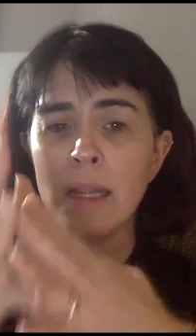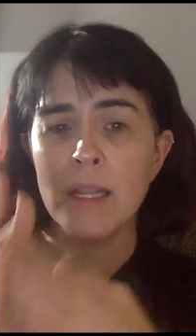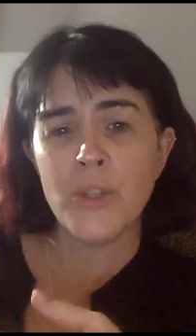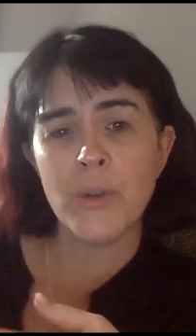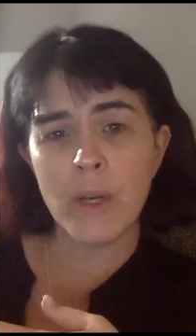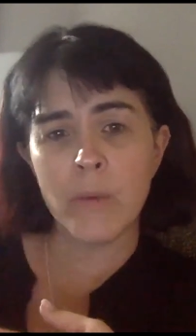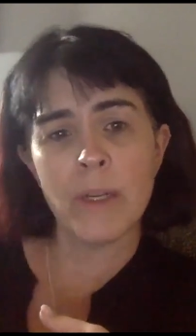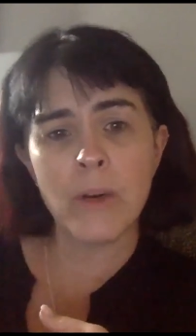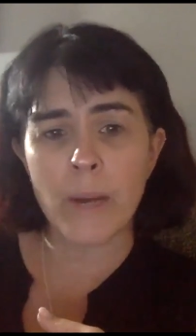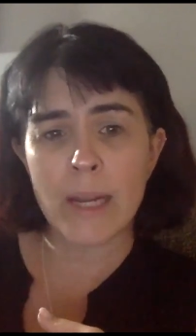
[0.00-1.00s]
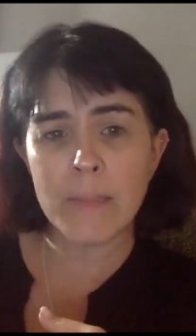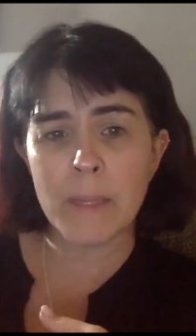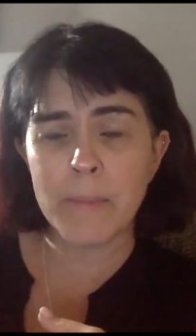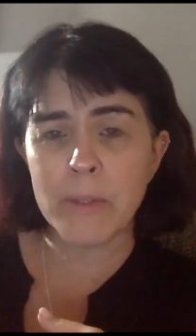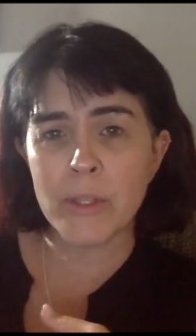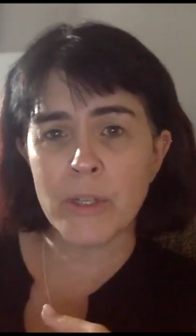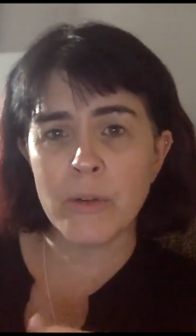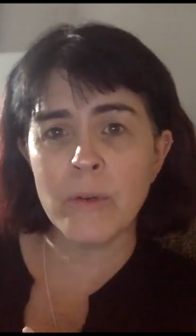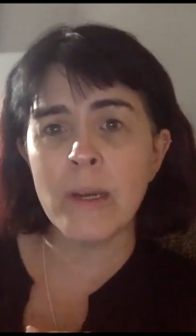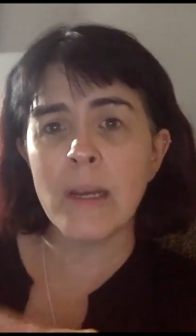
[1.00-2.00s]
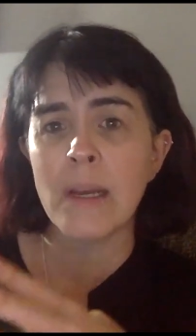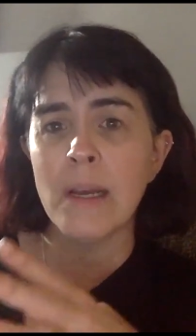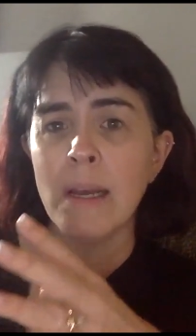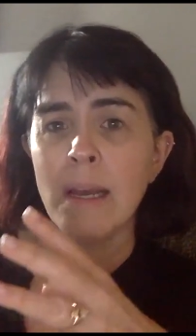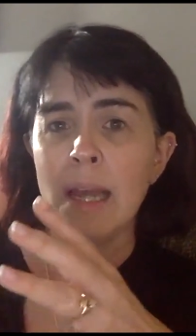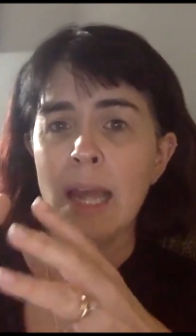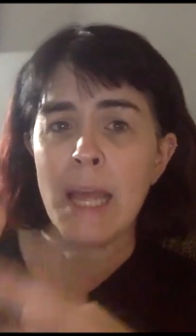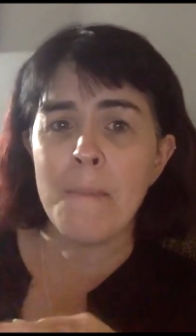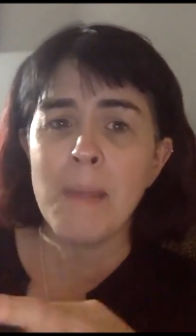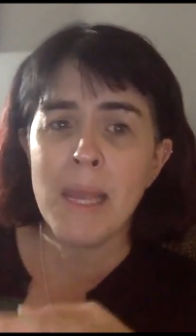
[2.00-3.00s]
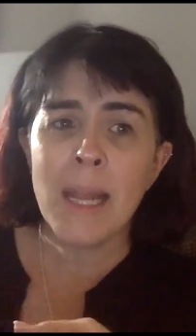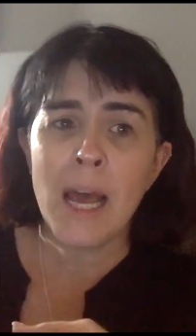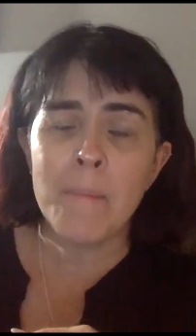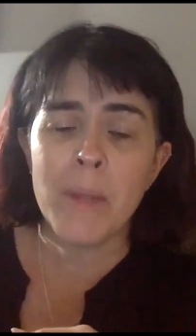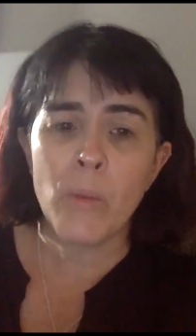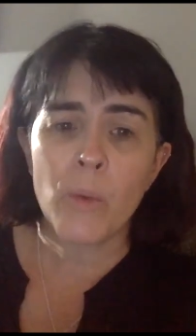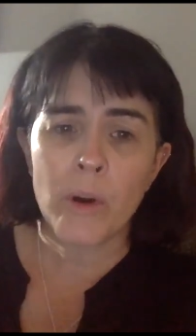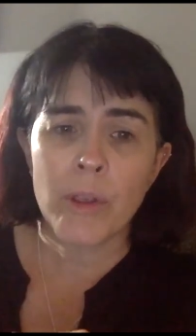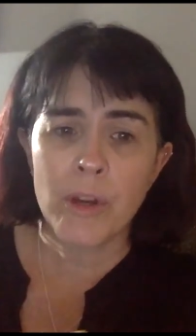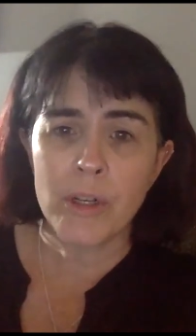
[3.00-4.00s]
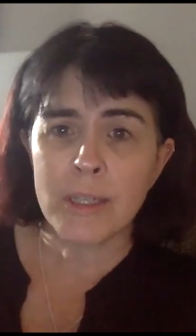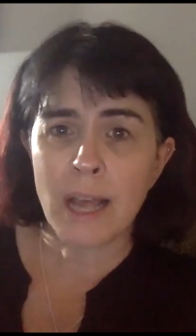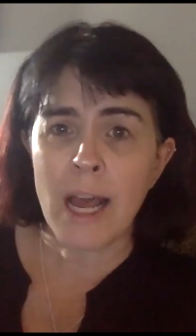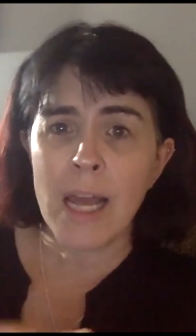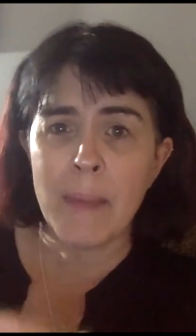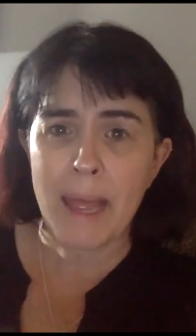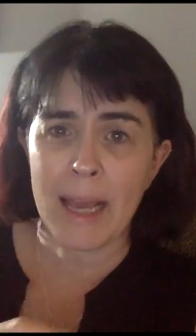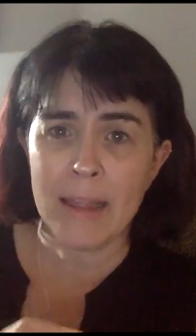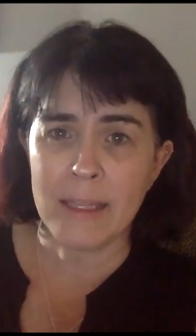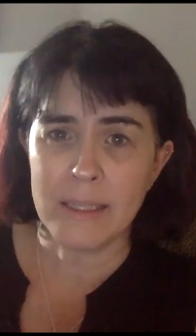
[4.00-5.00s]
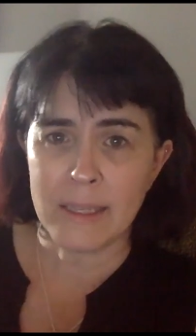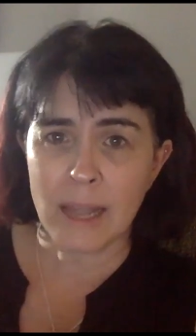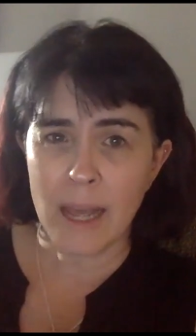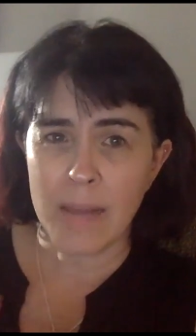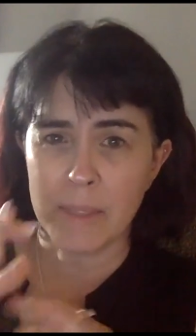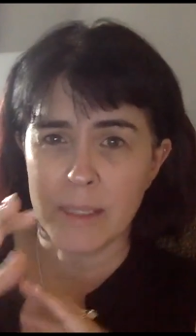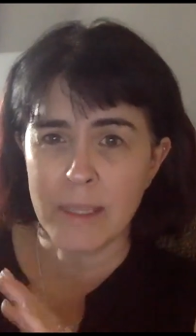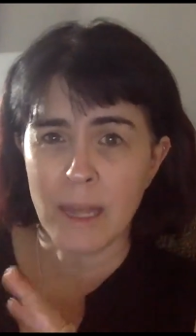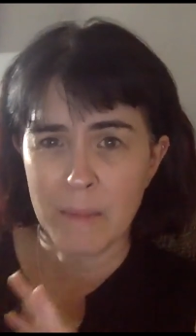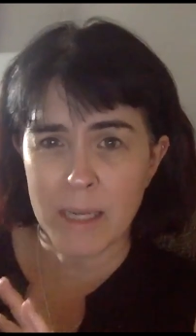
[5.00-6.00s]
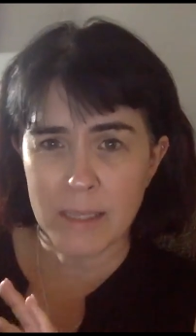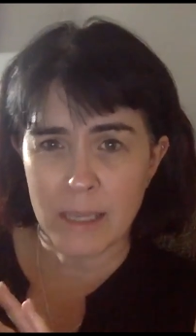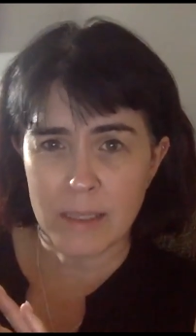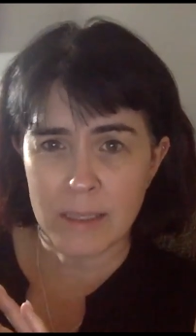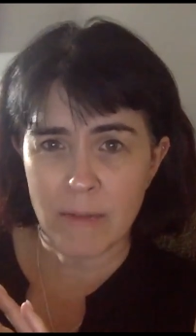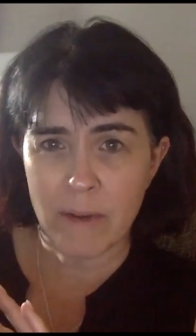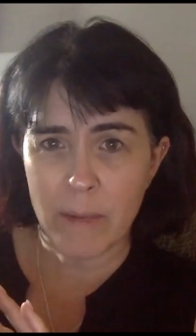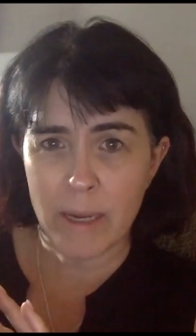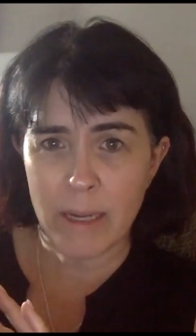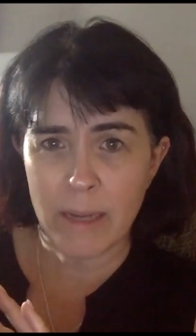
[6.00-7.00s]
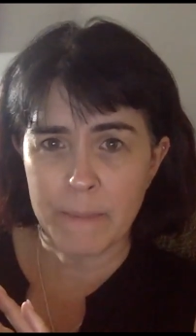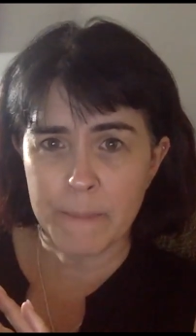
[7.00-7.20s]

that you can redirect people to, it may not be worth your time at this time. Does that make sense to everybody?